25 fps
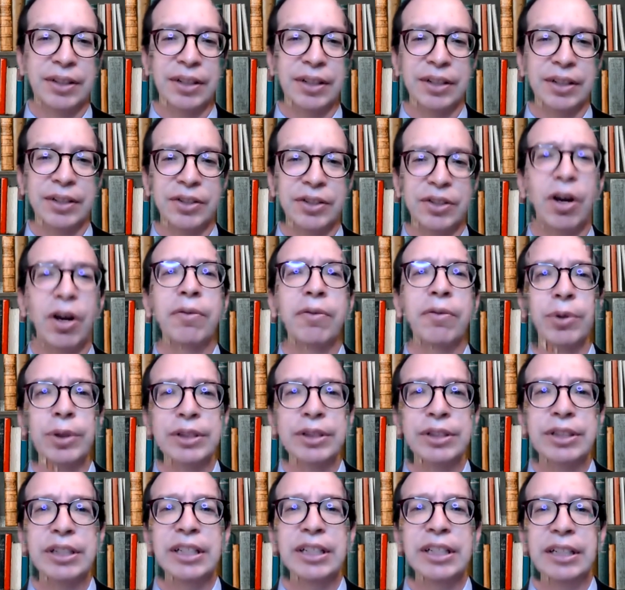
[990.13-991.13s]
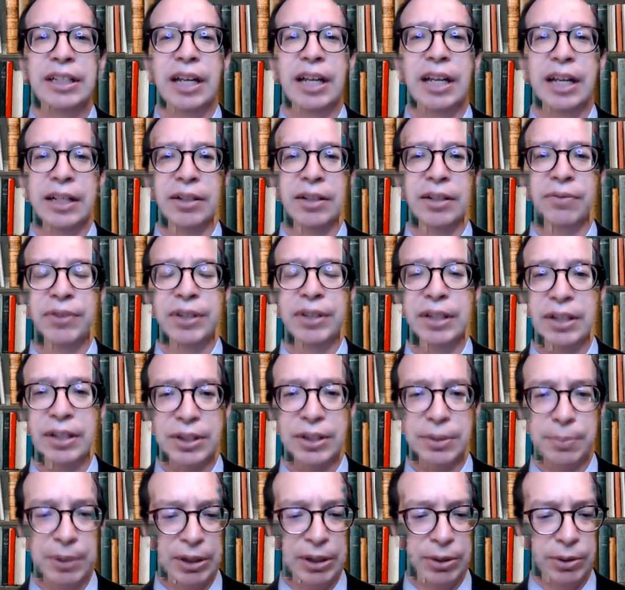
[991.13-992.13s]
sovereignty and of the
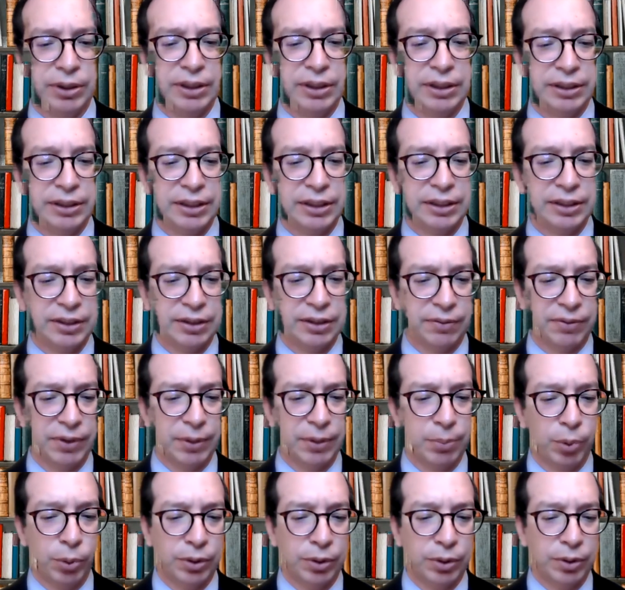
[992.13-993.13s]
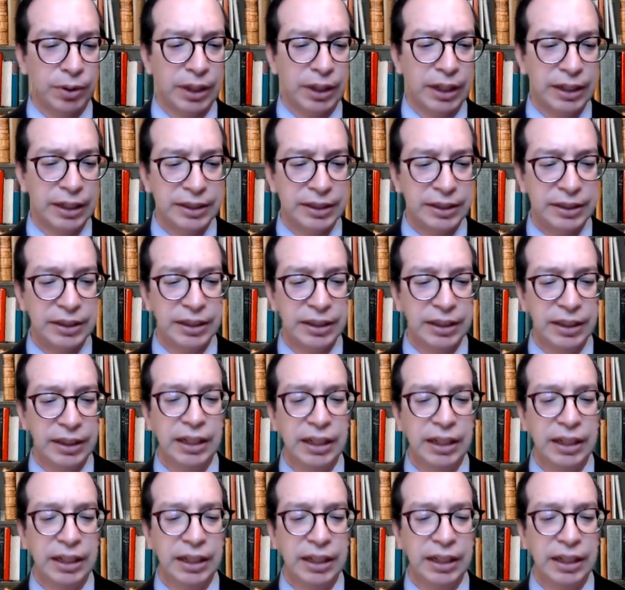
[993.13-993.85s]
experiences of the borderlands.